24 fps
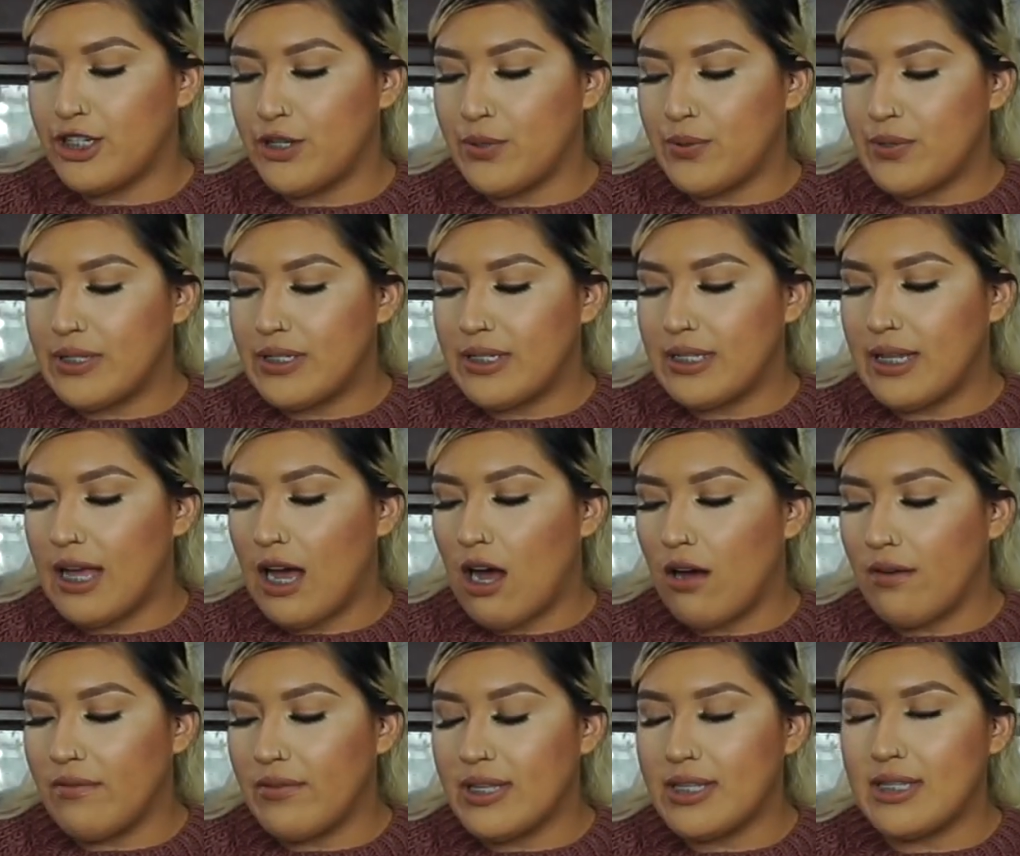She was
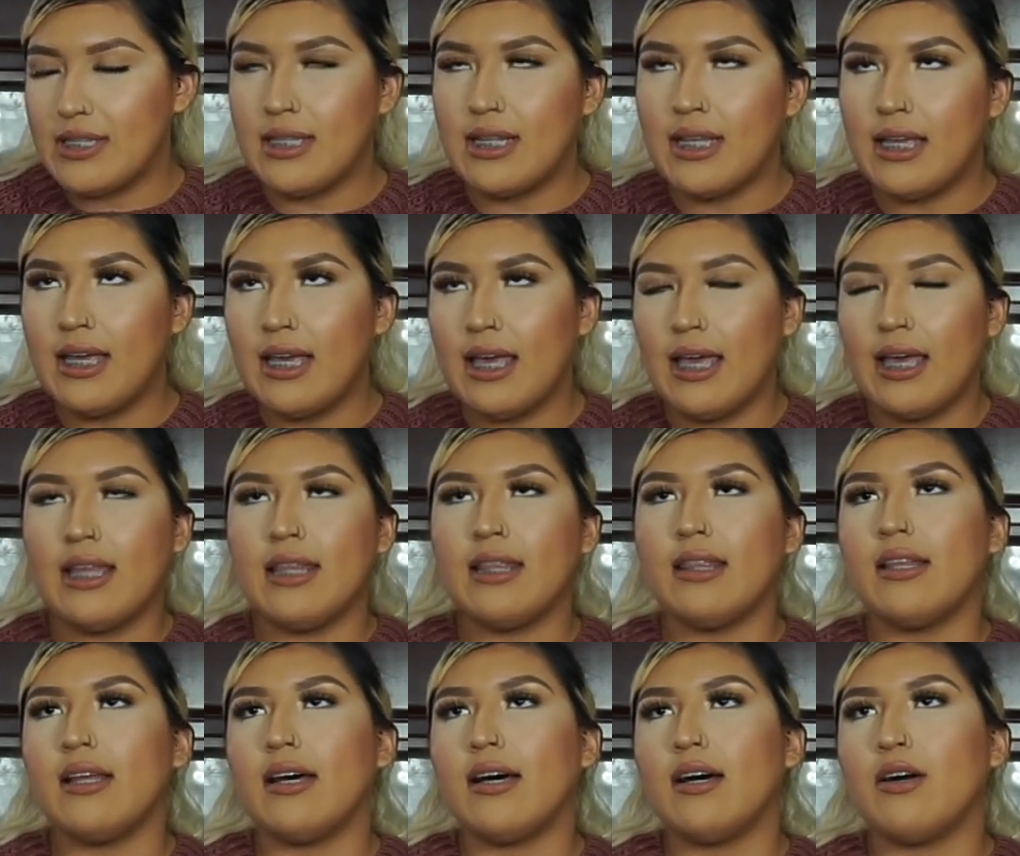obviously
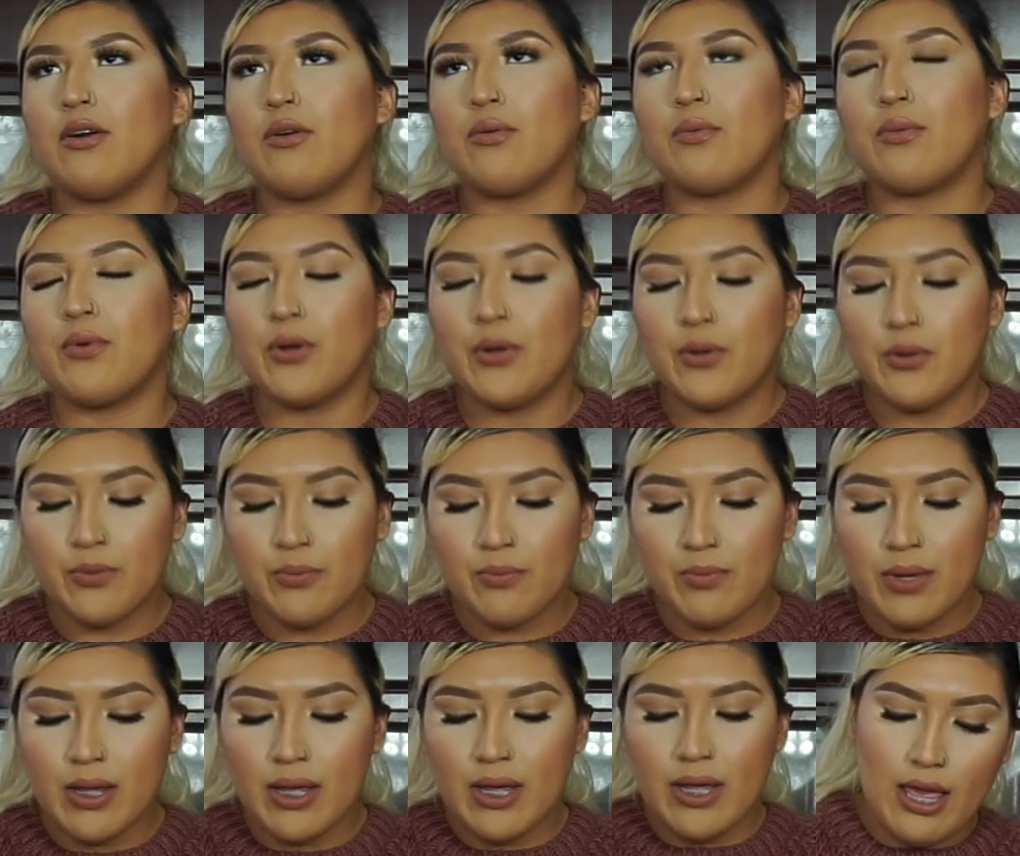in the room,
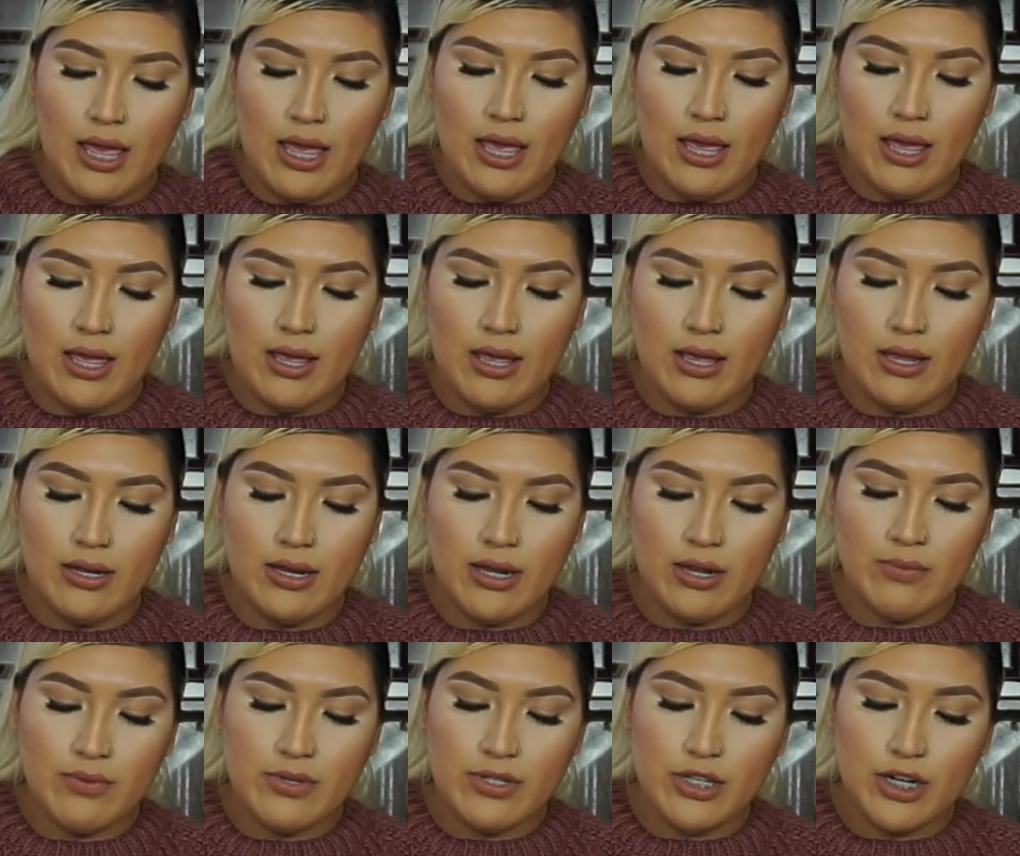and
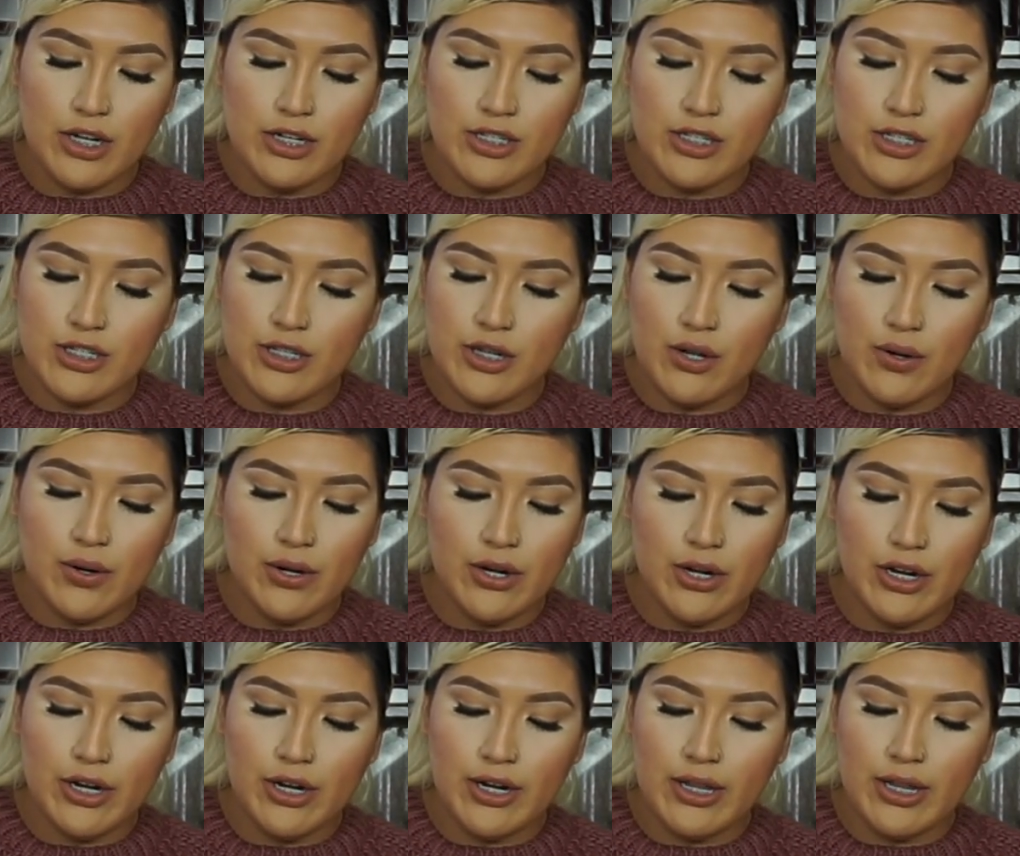it was still
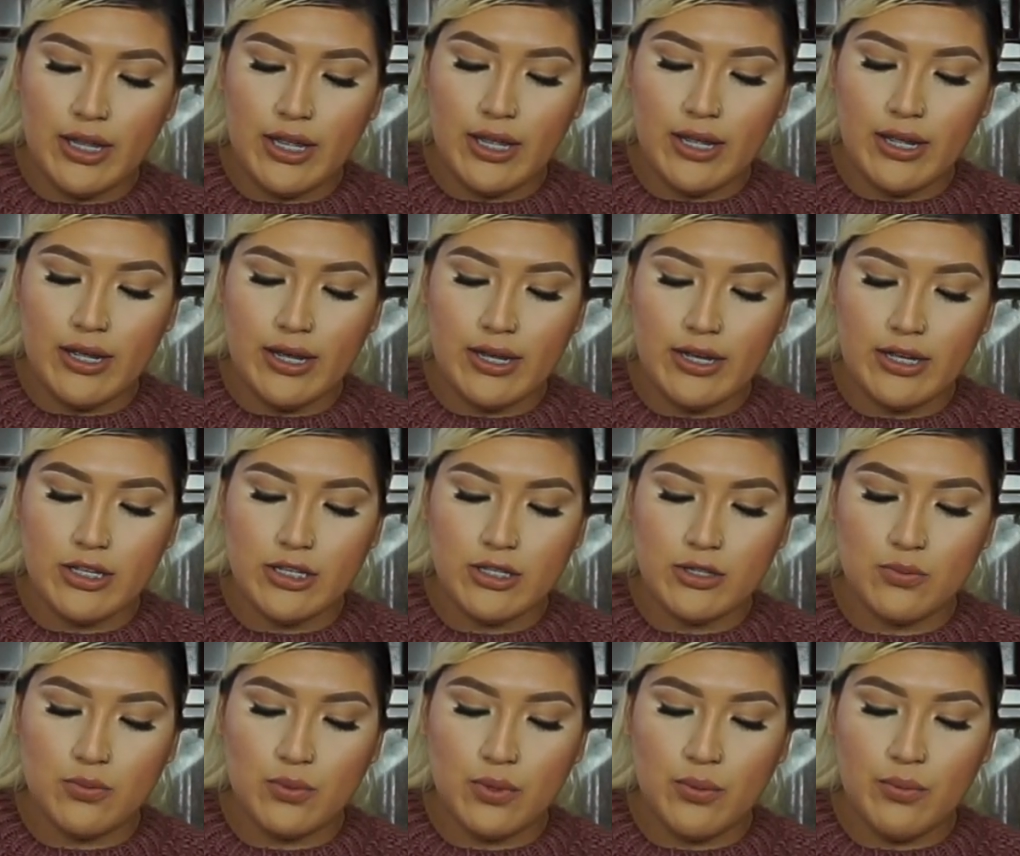early
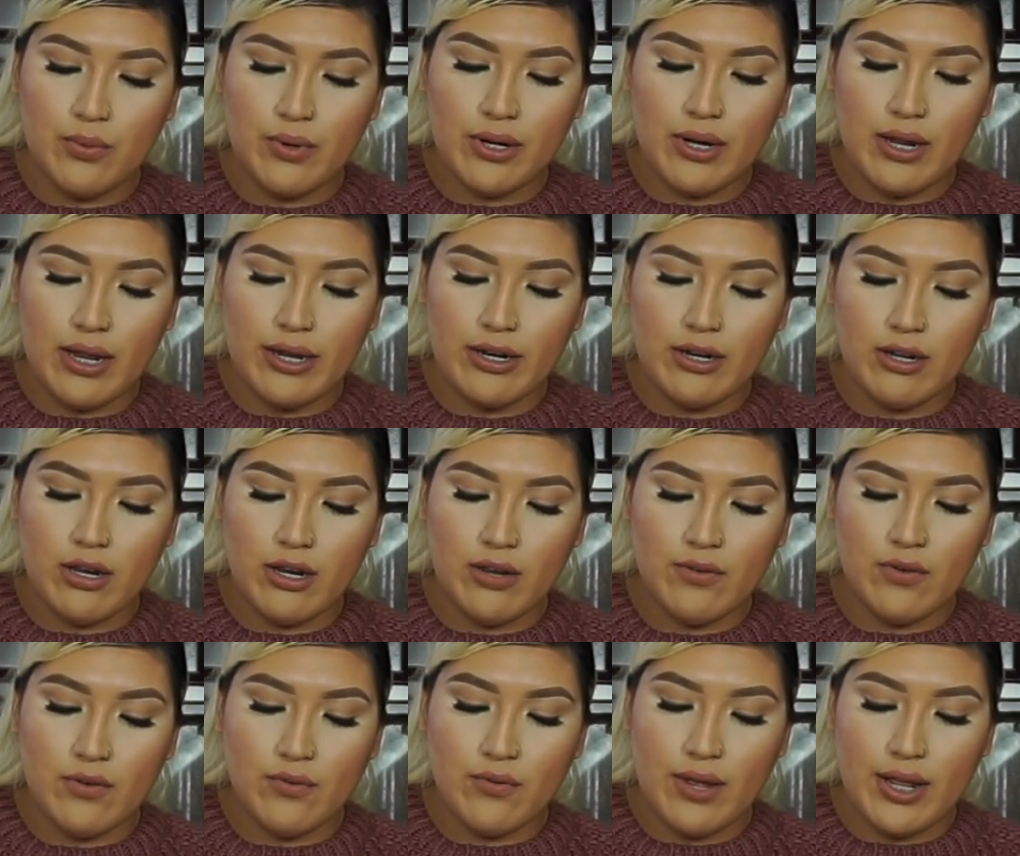because we were like not
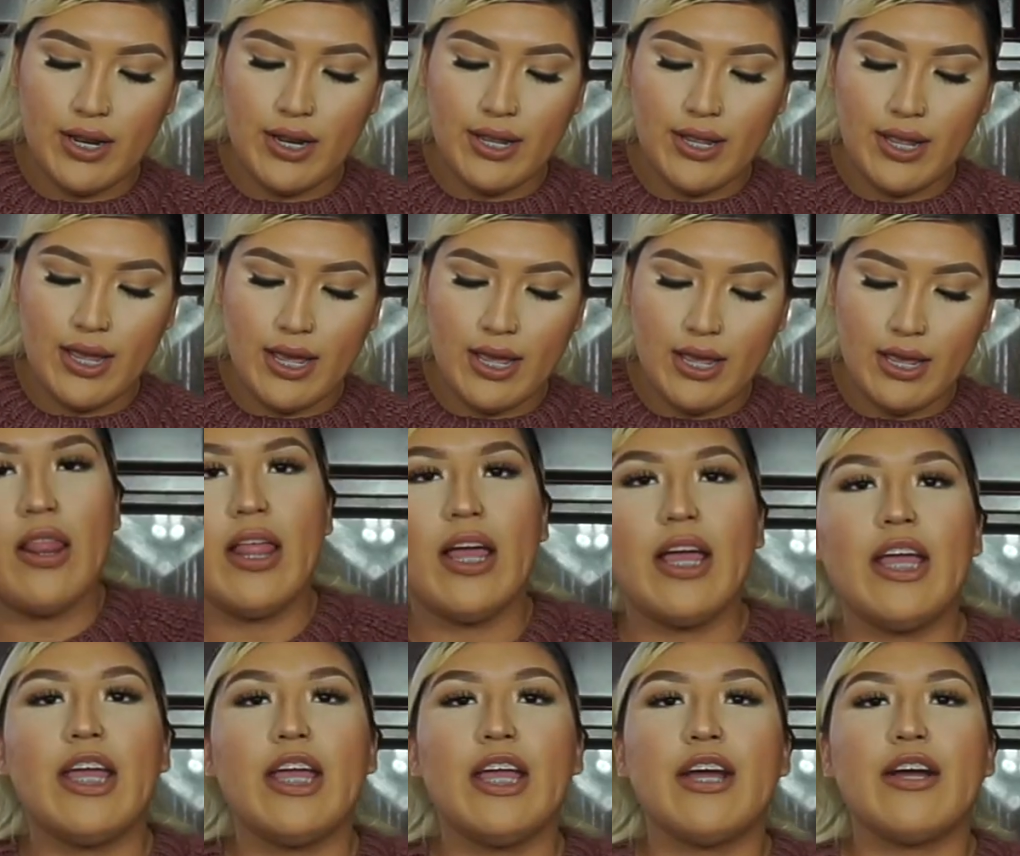even ready yet. All
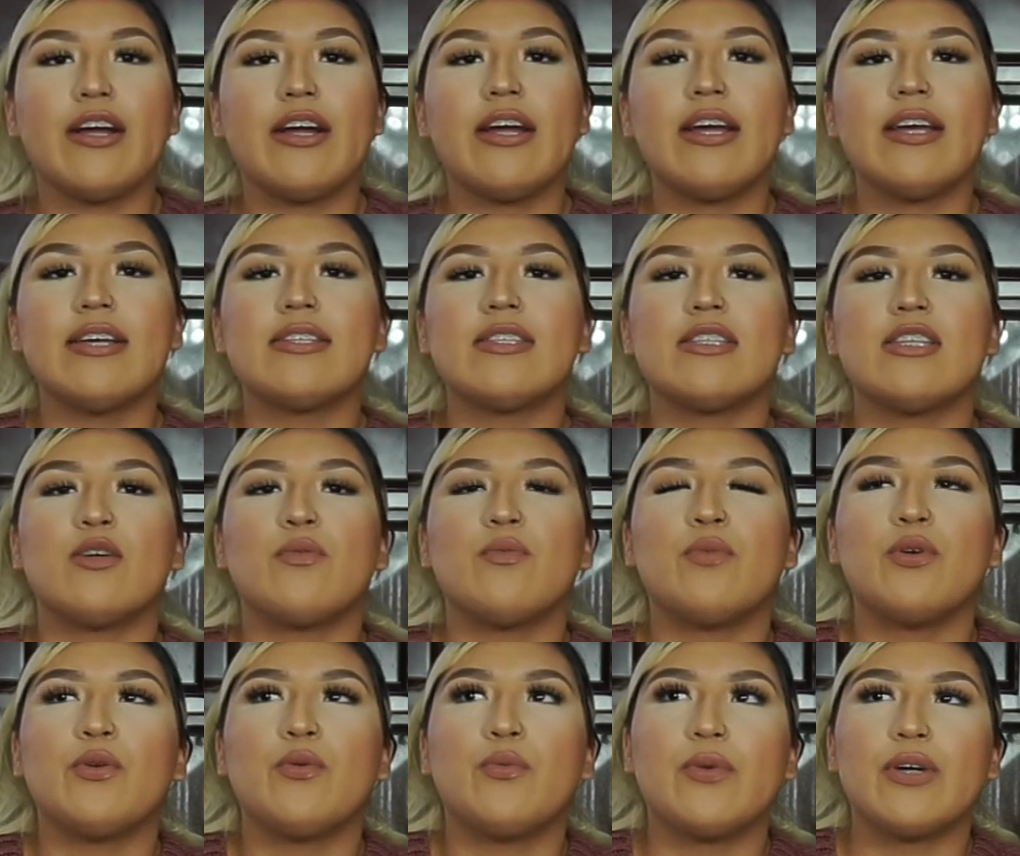I hear is
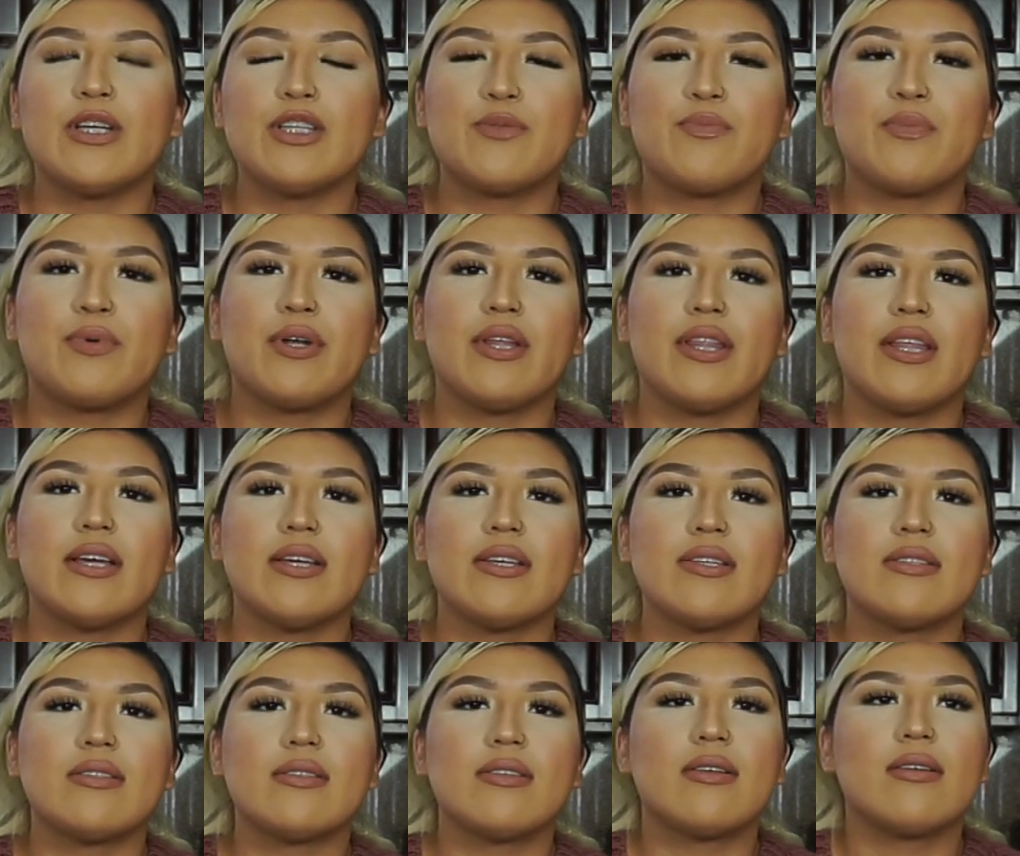someone whisper
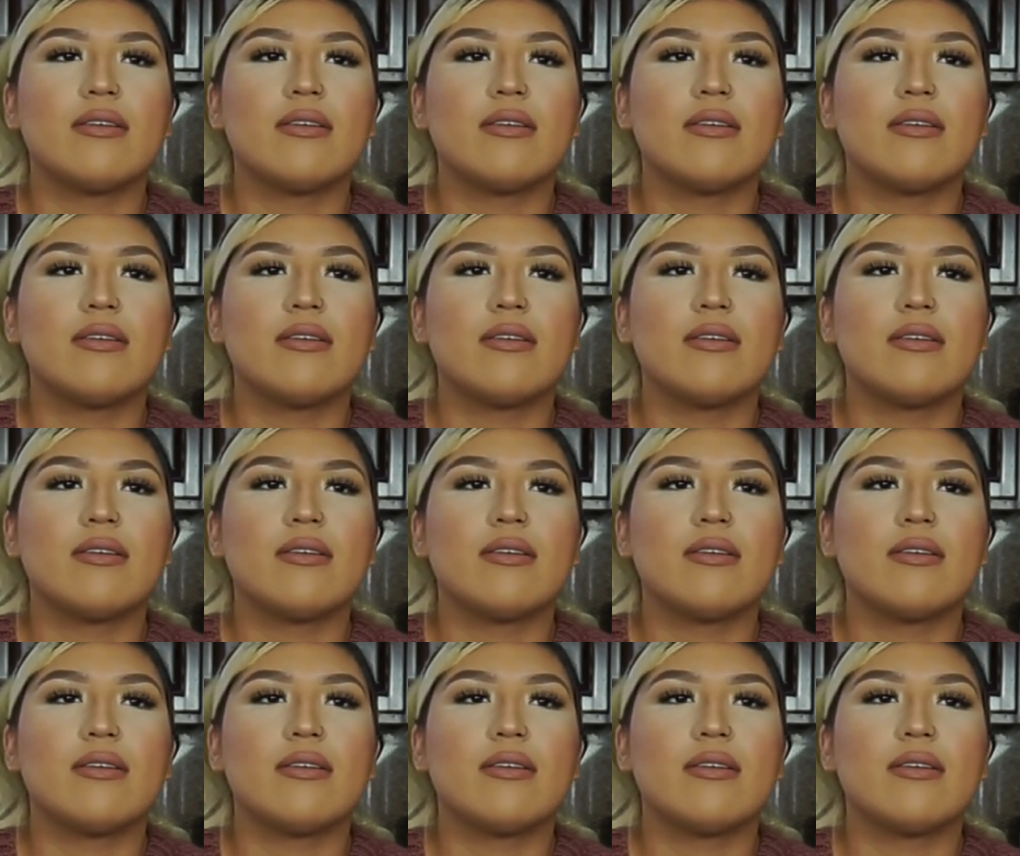this.